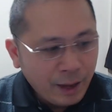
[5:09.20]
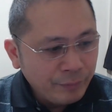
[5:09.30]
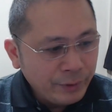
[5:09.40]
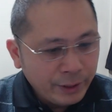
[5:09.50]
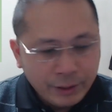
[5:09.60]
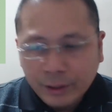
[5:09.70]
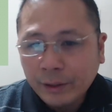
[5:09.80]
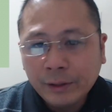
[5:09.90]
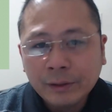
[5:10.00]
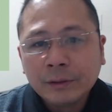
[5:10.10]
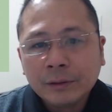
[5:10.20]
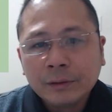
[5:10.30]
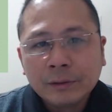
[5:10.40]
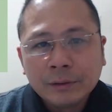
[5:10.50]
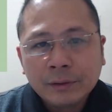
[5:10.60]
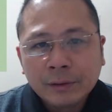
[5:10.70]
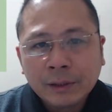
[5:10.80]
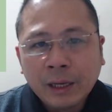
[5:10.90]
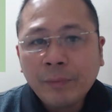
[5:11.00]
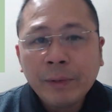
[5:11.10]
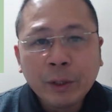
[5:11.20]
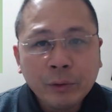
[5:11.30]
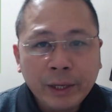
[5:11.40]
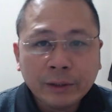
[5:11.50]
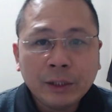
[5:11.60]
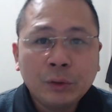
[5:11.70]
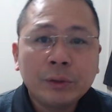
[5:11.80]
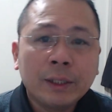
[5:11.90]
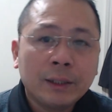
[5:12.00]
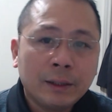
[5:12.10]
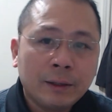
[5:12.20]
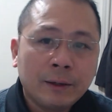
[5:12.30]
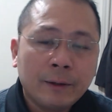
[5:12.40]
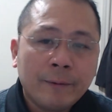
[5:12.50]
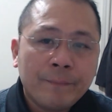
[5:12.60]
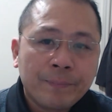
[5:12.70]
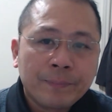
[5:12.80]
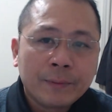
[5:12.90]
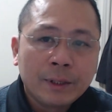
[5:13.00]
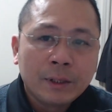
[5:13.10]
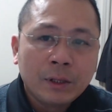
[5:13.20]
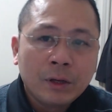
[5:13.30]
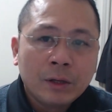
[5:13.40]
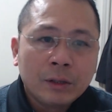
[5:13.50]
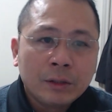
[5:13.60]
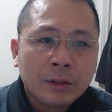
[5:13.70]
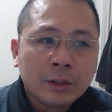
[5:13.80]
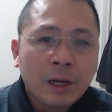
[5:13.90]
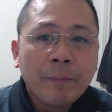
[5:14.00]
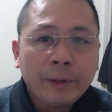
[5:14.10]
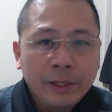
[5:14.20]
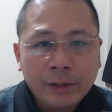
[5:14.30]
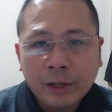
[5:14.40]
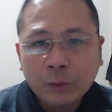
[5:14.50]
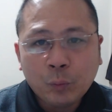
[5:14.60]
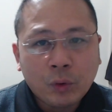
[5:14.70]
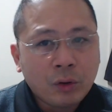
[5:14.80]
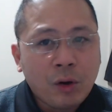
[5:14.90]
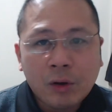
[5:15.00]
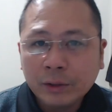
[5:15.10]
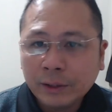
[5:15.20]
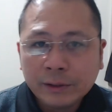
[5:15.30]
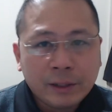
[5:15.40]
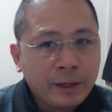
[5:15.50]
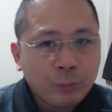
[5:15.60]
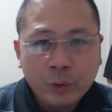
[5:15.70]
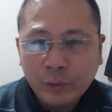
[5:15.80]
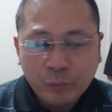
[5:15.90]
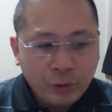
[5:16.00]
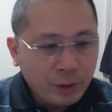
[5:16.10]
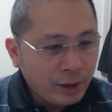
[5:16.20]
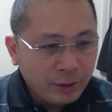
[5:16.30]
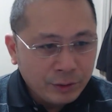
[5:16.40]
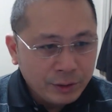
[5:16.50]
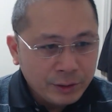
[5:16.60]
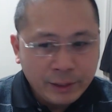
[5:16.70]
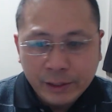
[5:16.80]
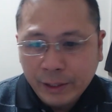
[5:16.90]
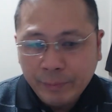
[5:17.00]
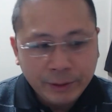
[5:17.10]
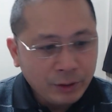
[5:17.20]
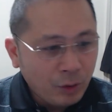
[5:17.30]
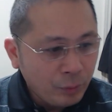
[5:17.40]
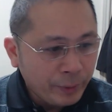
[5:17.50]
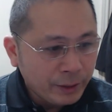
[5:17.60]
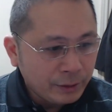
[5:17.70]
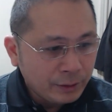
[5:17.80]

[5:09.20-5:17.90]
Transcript: their can be connected to the company network all the time, 24 hours, and leave it open.